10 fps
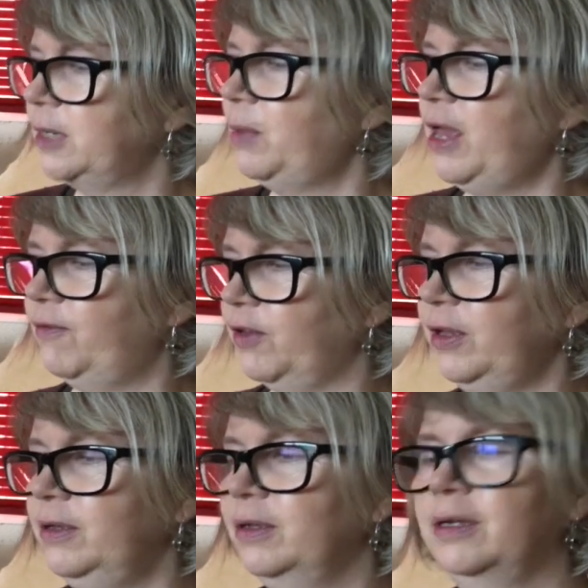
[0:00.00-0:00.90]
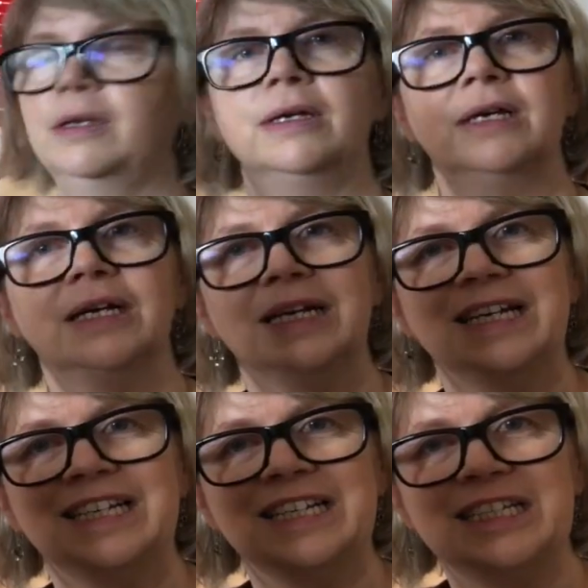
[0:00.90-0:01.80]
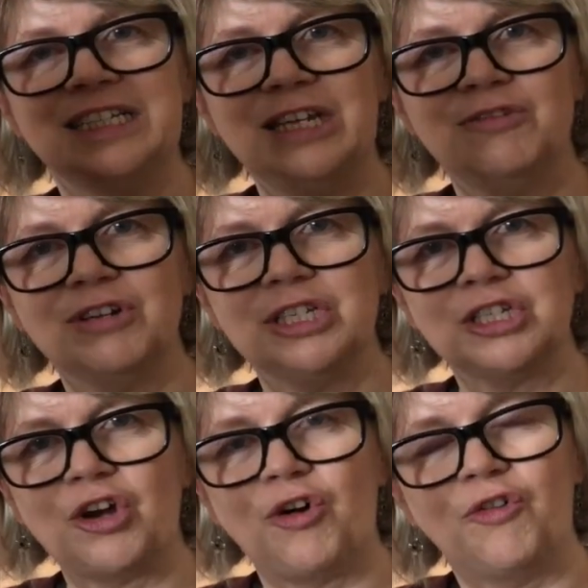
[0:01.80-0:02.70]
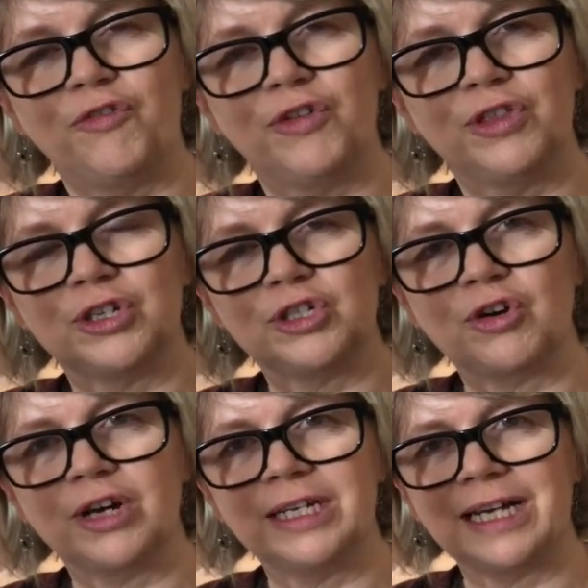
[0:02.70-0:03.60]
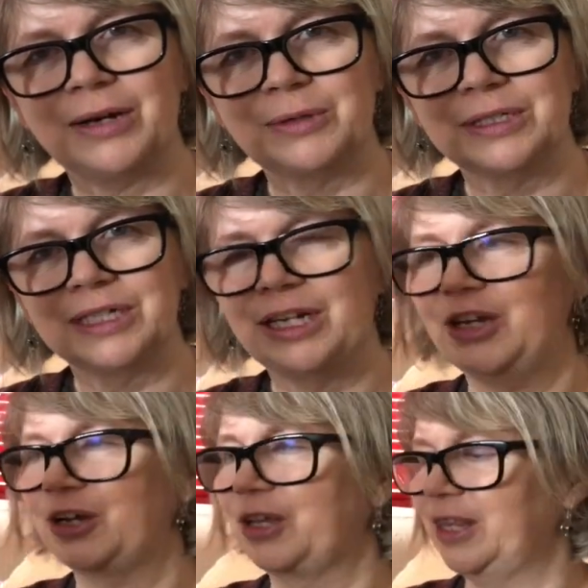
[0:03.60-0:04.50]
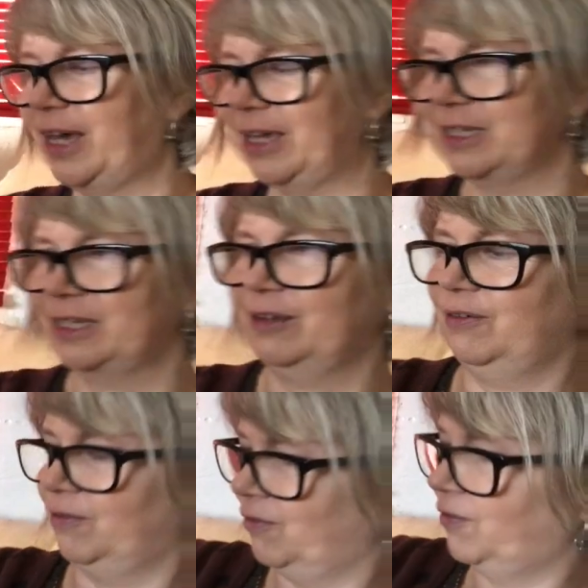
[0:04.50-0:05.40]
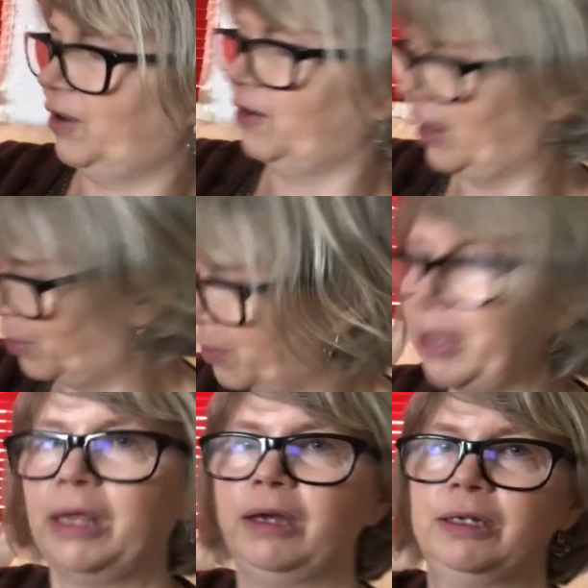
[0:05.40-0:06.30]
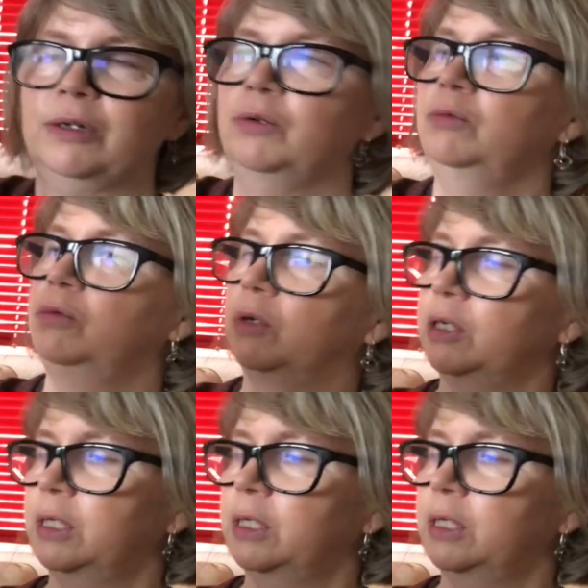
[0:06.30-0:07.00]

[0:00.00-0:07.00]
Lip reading: time ever Secrets of the Chocolate House. Look at that. Very happy about that. Ooh.